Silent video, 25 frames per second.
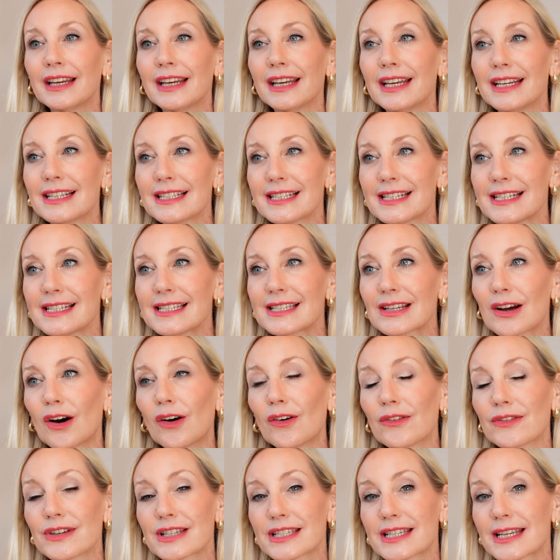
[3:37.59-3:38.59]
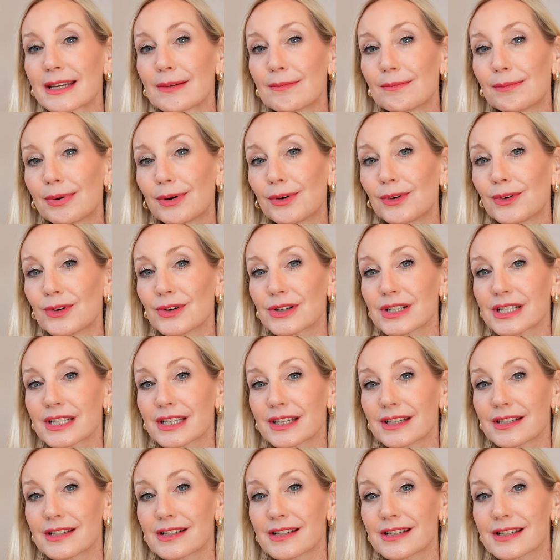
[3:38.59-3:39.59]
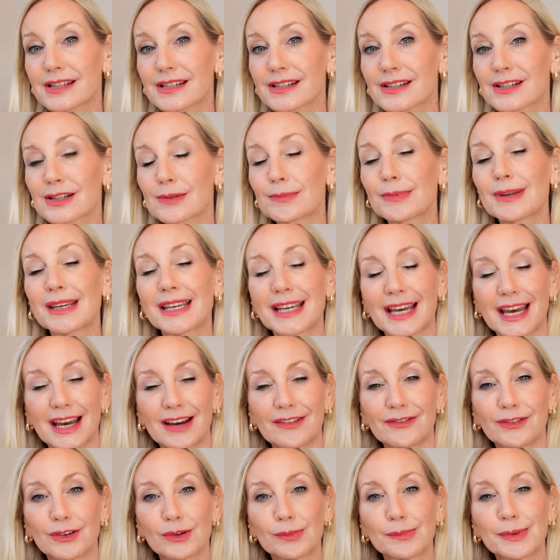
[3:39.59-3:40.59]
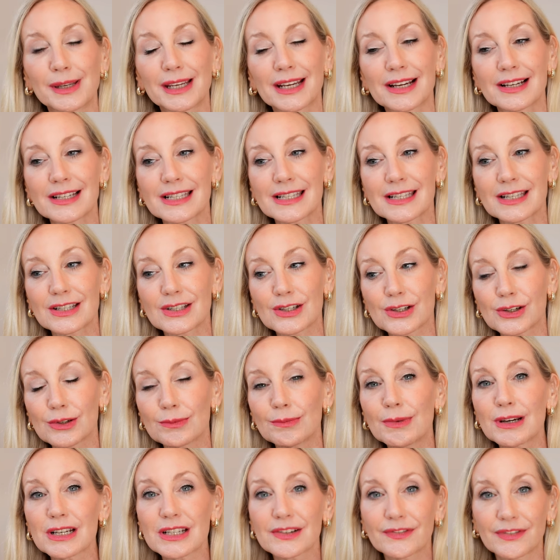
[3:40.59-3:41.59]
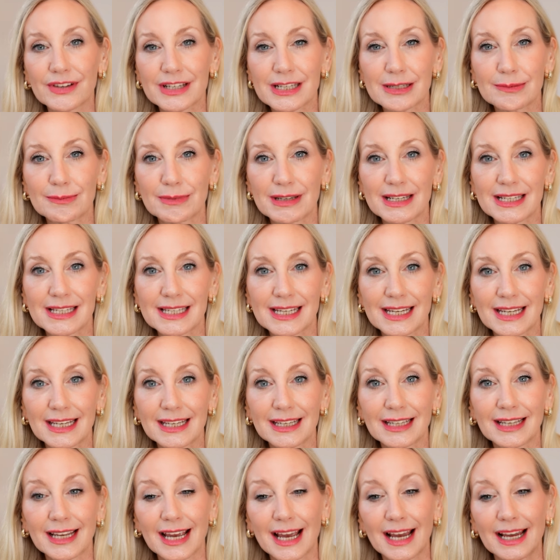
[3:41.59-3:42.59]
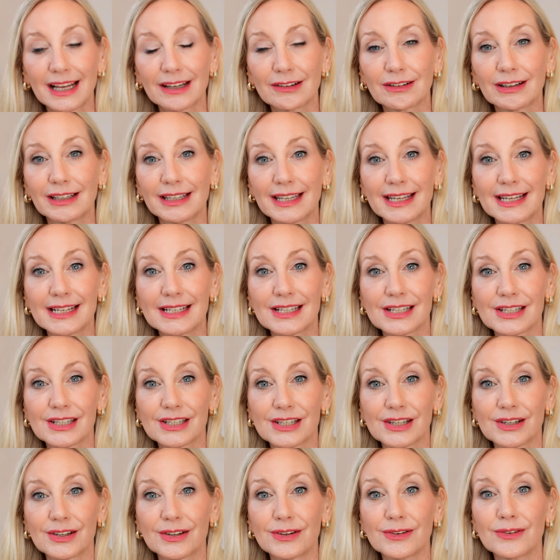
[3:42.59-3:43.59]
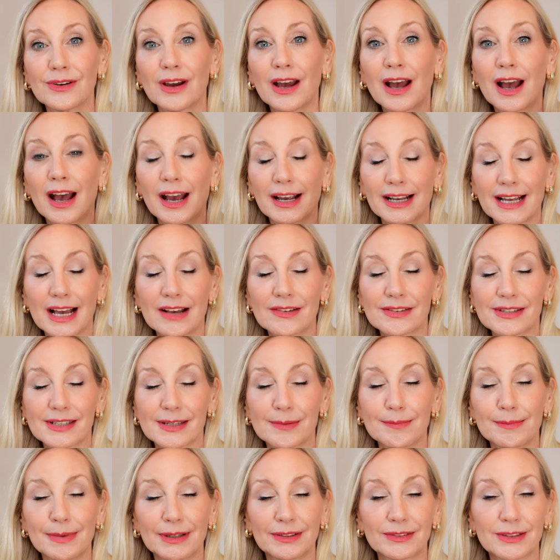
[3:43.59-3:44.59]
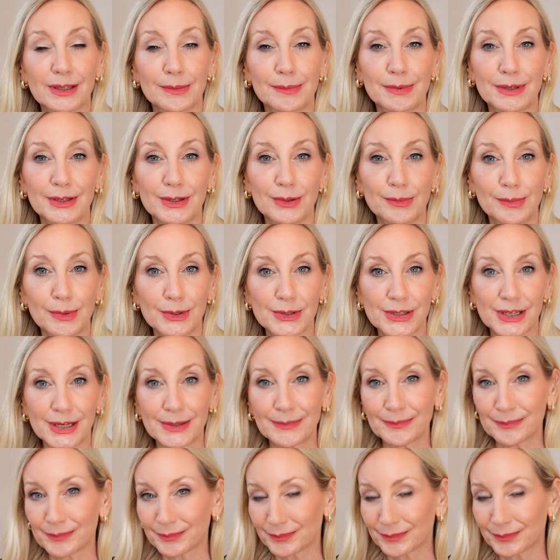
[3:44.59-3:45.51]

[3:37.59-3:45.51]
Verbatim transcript: it is obviously important to be careful, because too much vitamin D can lead to a calcium buildup in your body.